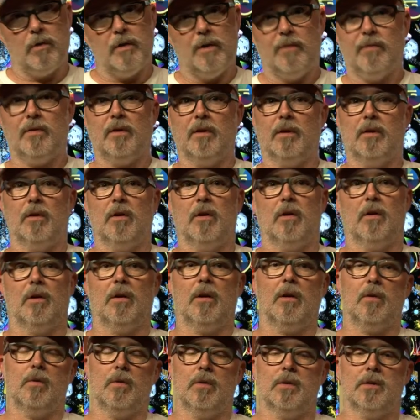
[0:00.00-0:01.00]
definitely not.
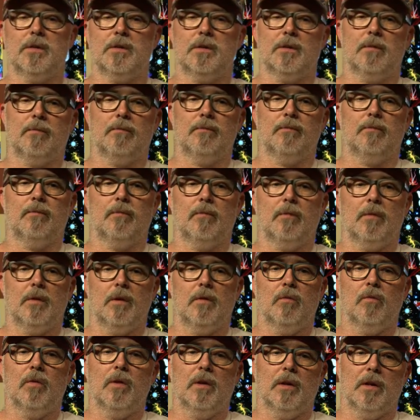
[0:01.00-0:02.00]
I was
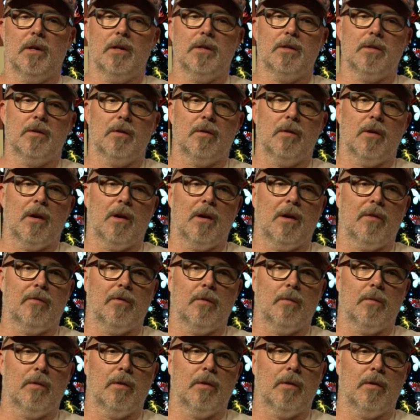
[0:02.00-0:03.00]
really into art
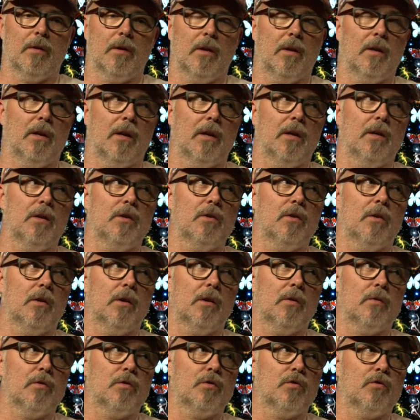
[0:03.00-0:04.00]
from a young age.
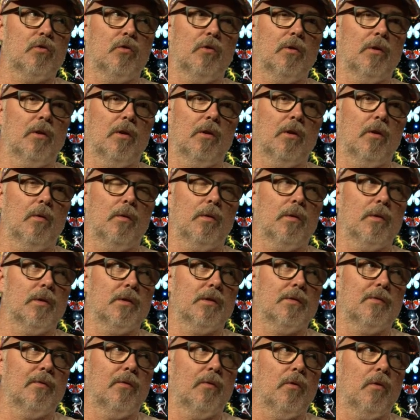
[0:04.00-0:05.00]
Like I was drawing a lot when I
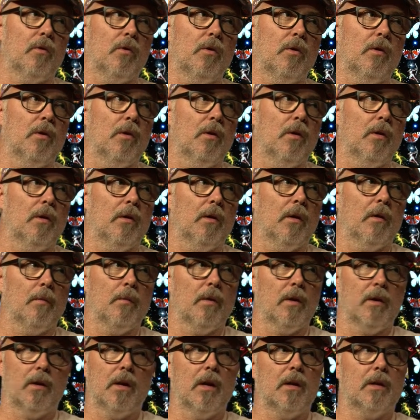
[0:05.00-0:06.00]
was four at
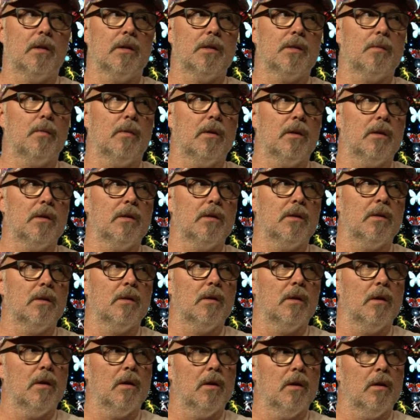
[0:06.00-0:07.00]
my nana's place.
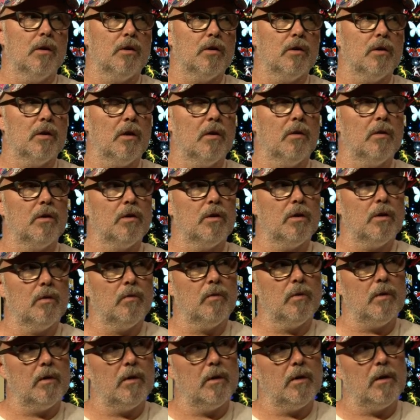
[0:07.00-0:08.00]
Okay. She, she
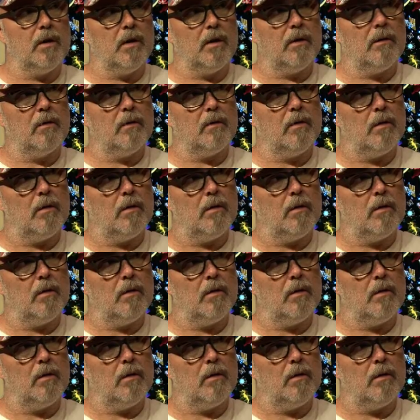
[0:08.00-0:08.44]
really was she an